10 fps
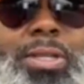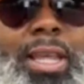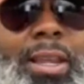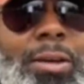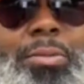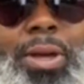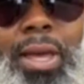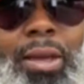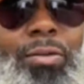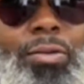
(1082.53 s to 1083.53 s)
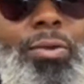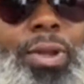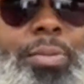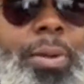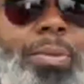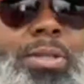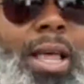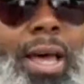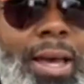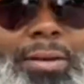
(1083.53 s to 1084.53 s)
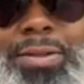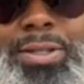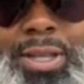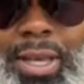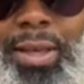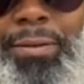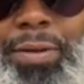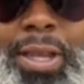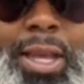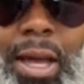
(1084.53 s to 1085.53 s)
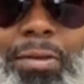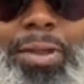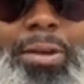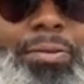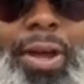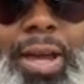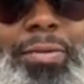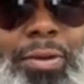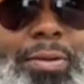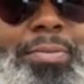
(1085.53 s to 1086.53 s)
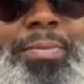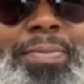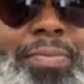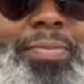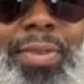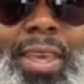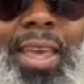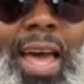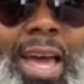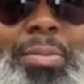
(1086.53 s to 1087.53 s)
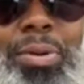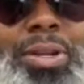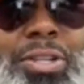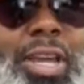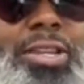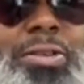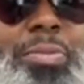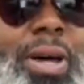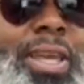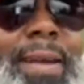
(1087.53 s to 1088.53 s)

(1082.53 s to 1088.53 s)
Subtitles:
in them, ruining people's lives, feeding off of them forever. I appreciate you, buddy.